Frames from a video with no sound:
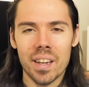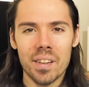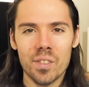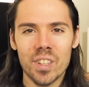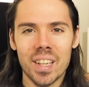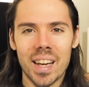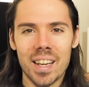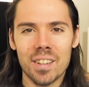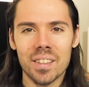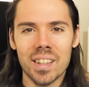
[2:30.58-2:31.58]
I can't really
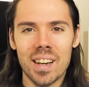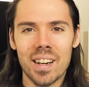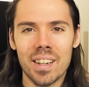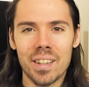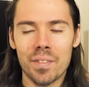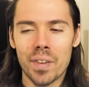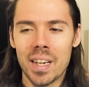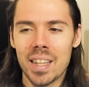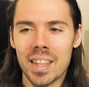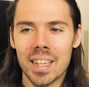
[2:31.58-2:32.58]
hate on the guy. If
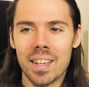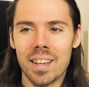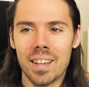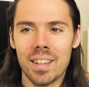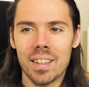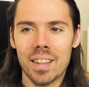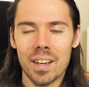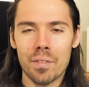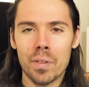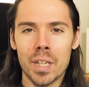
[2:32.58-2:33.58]
anything,
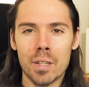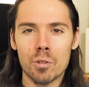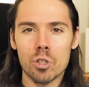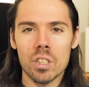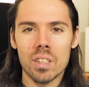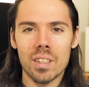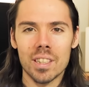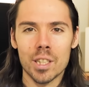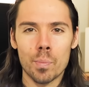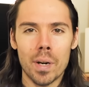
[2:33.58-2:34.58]
that video just
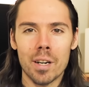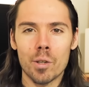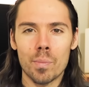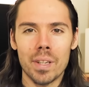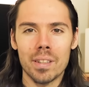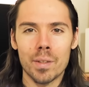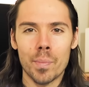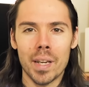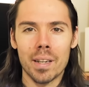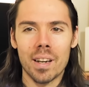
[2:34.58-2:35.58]
inspired me to
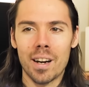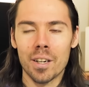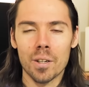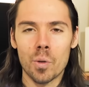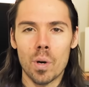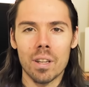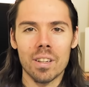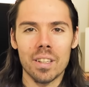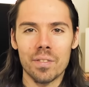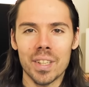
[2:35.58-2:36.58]
make higher
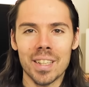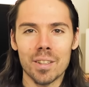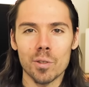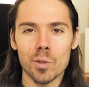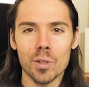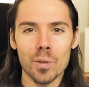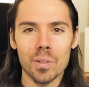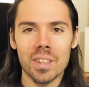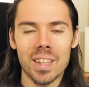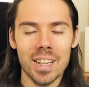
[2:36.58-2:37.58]
quality videos. So
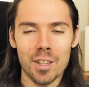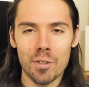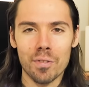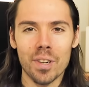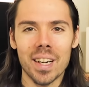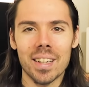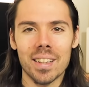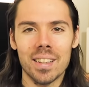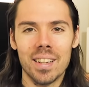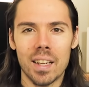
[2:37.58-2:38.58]
thank you, Frank.
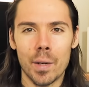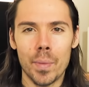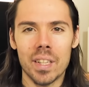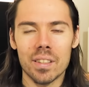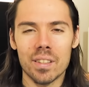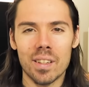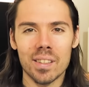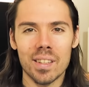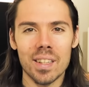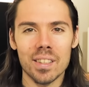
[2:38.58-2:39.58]
I mean, it
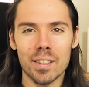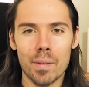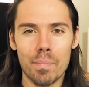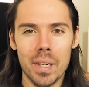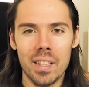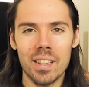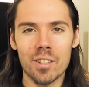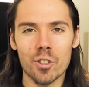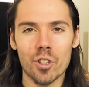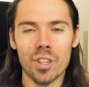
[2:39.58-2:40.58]
sucks that some meat
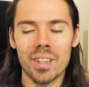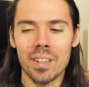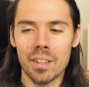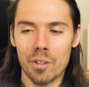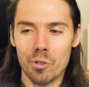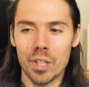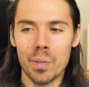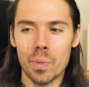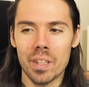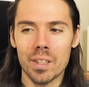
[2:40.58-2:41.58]
eaters are gonna agree
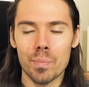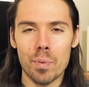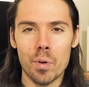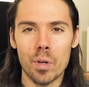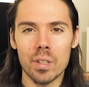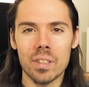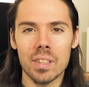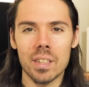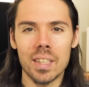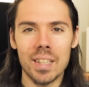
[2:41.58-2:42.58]
with his
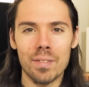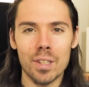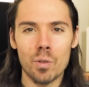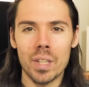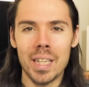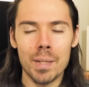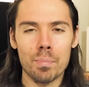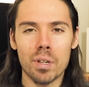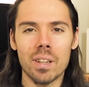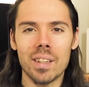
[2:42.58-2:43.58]
points, even though he
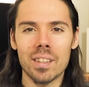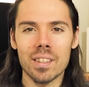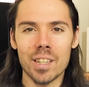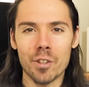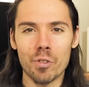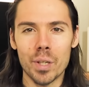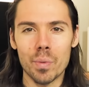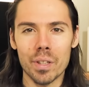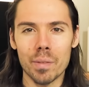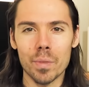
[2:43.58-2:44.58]
probably doesn't agree
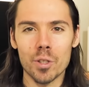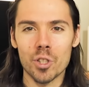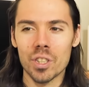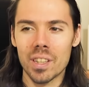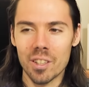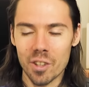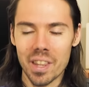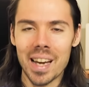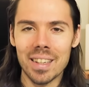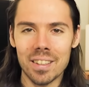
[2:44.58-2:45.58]
with them. They're
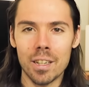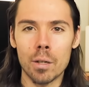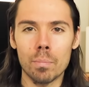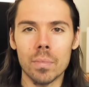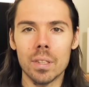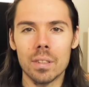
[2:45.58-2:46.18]
that dumb.